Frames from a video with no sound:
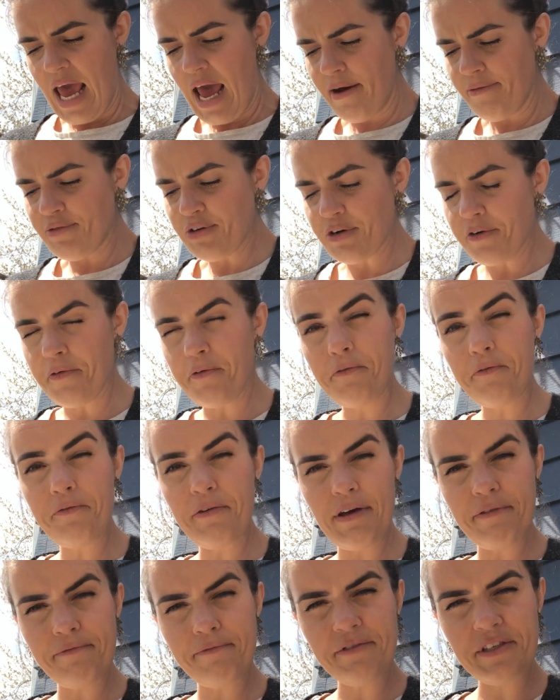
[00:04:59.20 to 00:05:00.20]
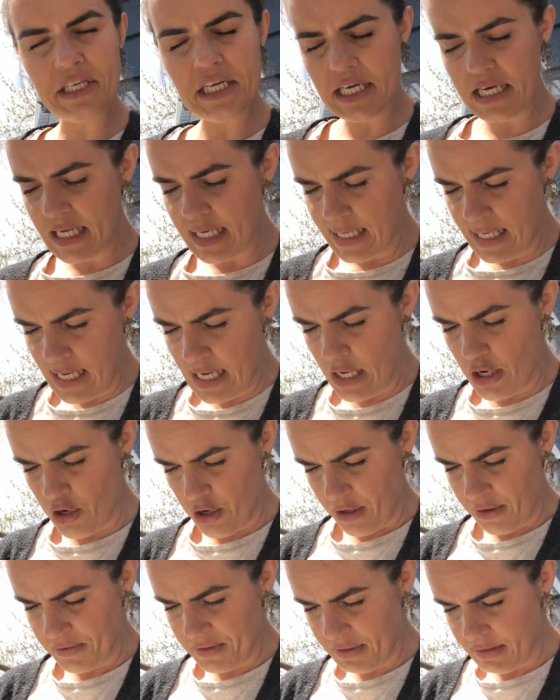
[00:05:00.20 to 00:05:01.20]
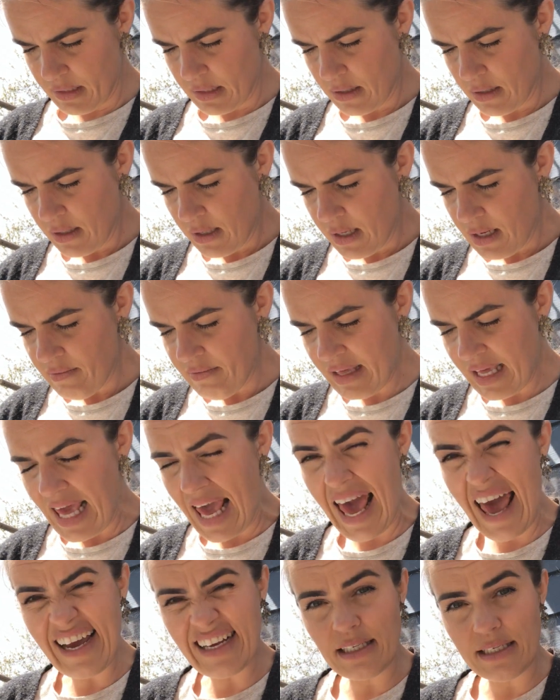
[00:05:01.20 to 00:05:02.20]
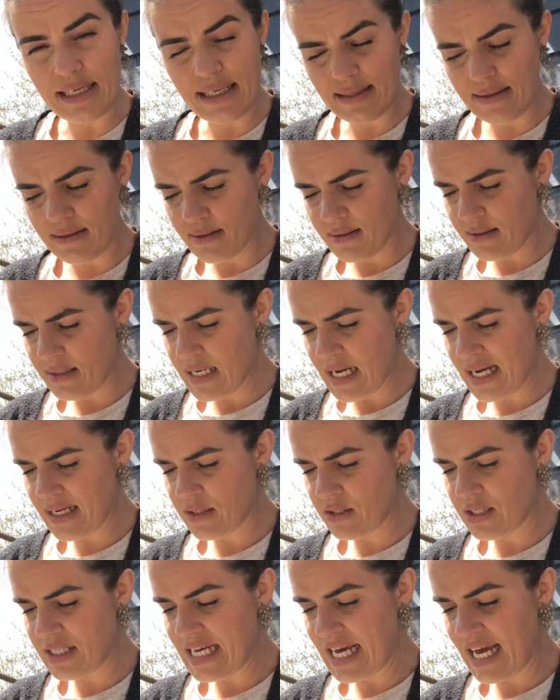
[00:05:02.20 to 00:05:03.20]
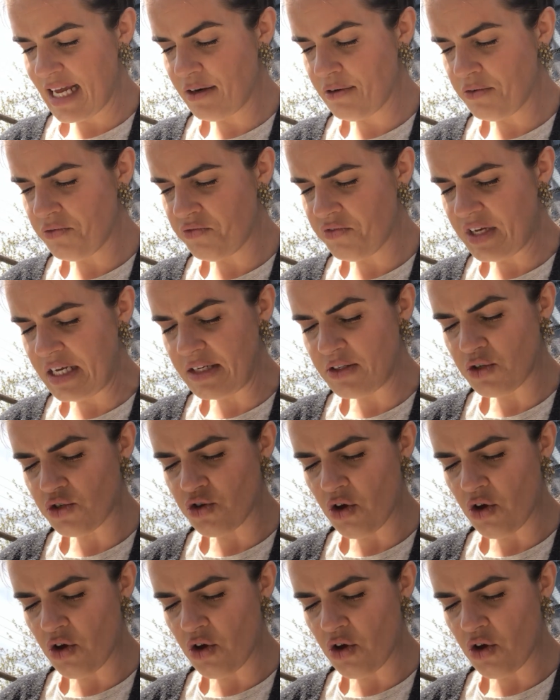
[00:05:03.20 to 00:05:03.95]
After 50 years, the cactus stands 10 feet